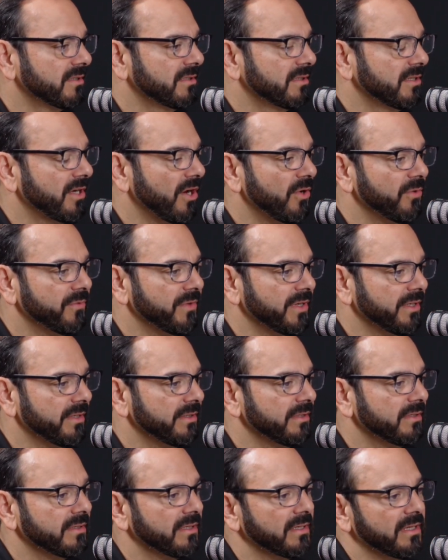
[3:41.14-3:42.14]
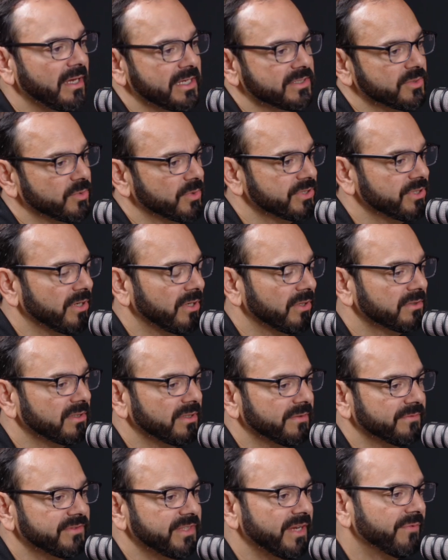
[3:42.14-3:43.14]
COVID, as a result
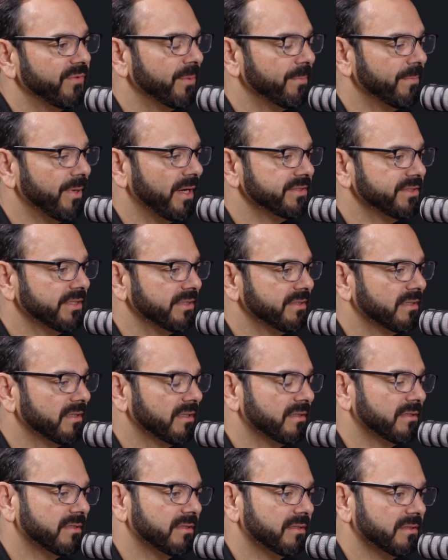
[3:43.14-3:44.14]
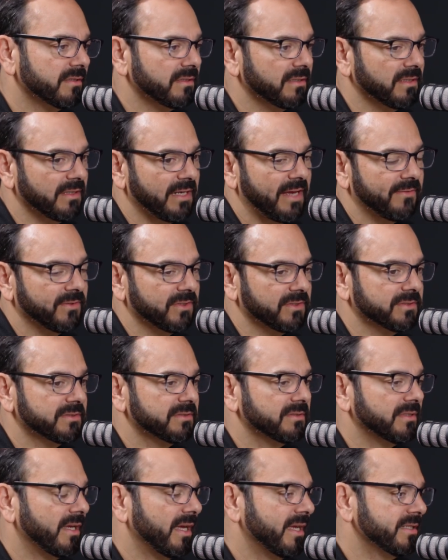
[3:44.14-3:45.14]
of different budget
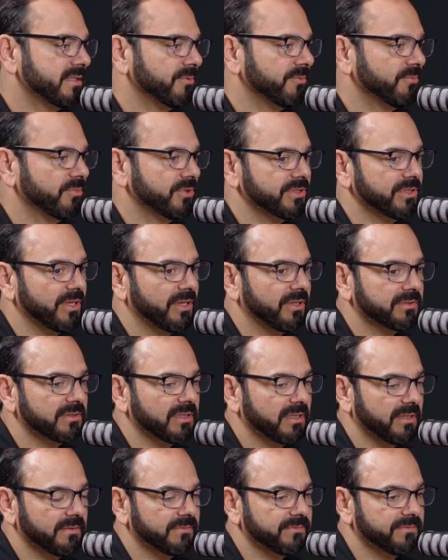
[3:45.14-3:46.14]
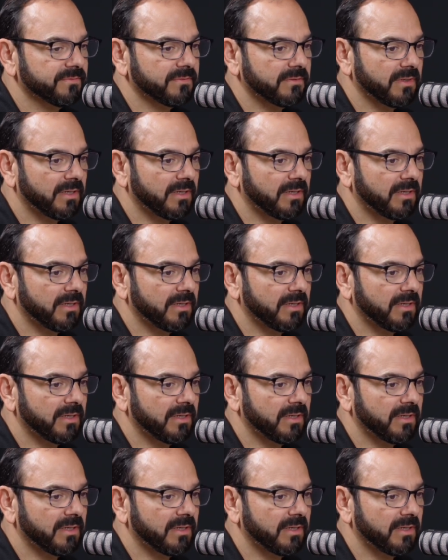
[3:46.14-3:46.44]
levels, as a result of,